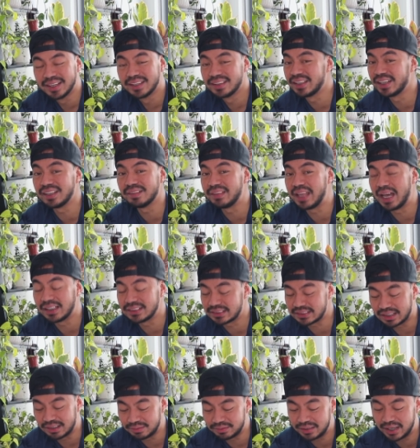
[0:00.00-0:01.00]
None of that
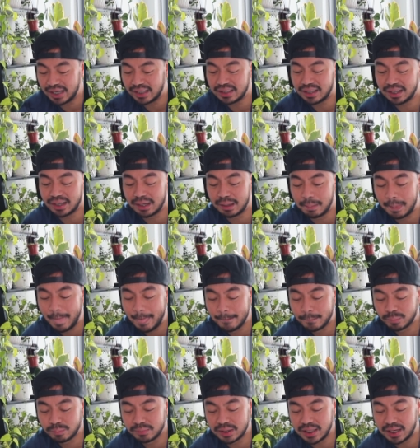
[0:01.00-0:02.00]
stuff, right? Um,
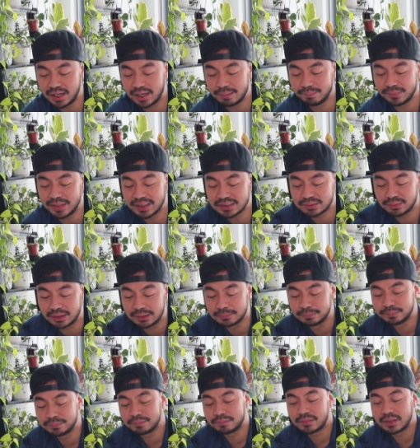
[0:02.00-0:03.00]
but um, next one,
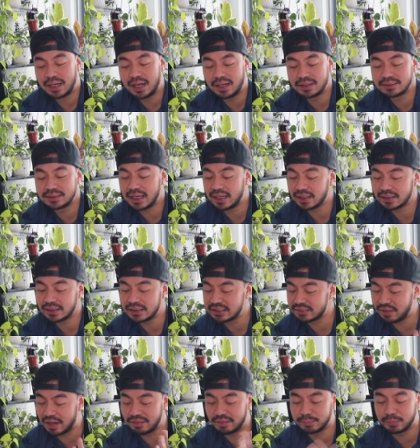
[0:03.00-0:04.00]
uh, tag at least
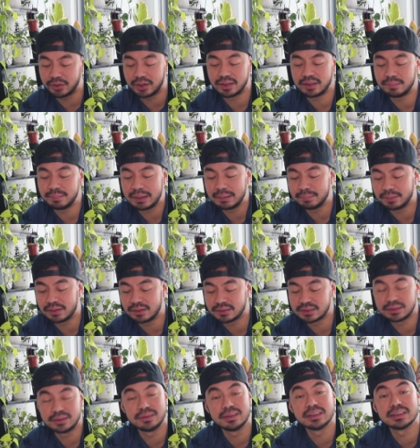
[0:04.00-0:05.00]
five or more other people
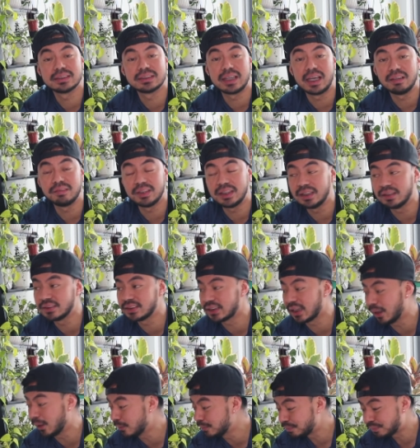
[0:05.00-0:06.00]
to do this tag video.
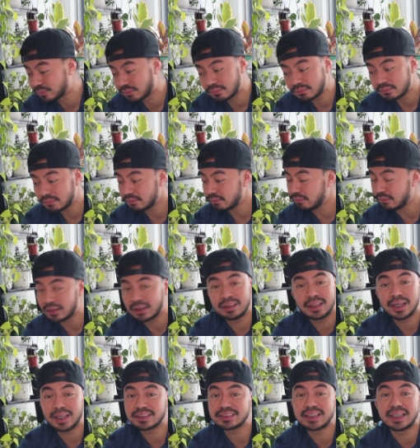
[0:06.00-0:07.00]
So
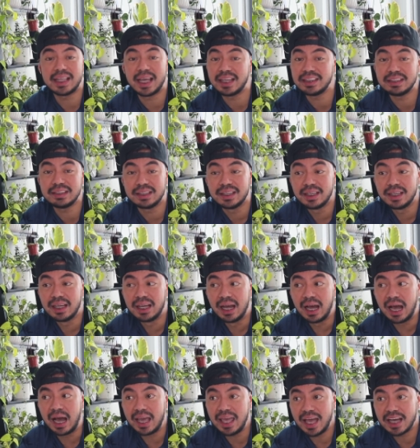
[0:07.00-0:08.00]
like I said, any,
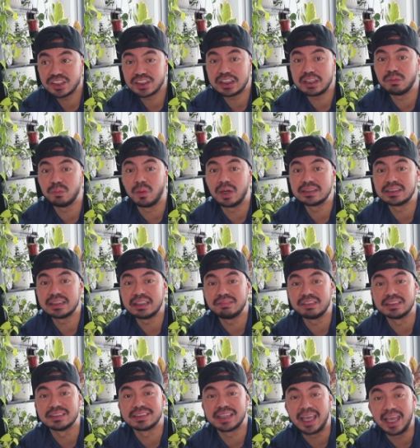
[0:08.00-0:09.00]
I actually wasn't
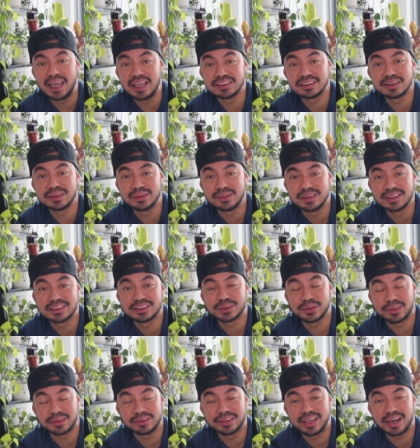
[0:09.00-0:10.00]
even tagged to do this
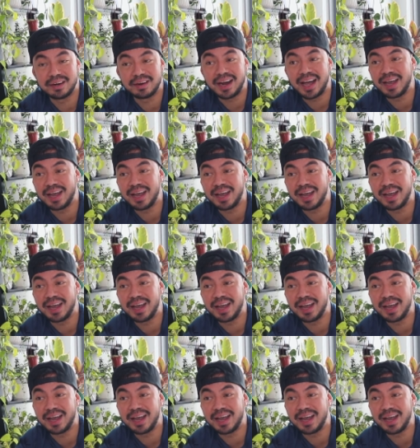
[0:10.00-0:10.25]
truth or dare.